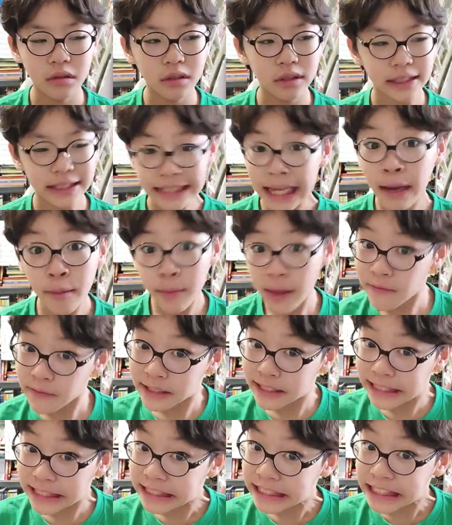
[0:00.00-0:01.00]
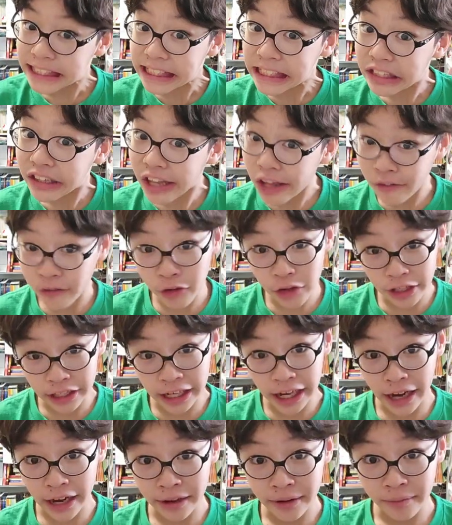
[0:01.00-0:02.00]
Sam never sees the girl ever
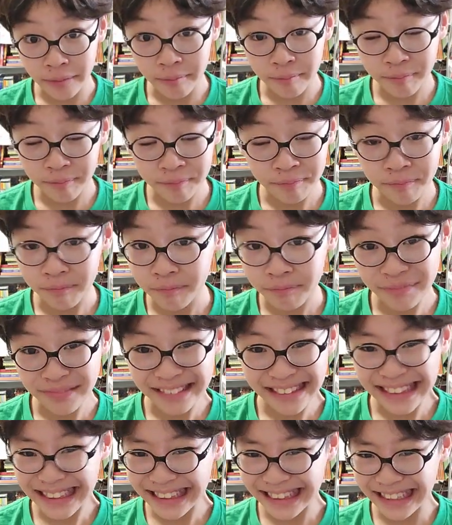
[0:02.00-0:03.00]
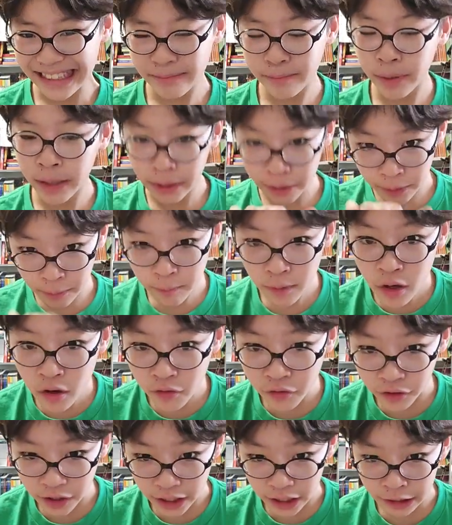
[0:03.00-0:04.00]
again. But in the
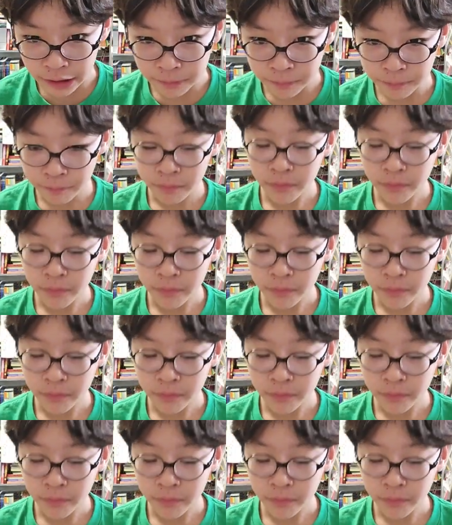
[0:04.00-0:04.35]
movie,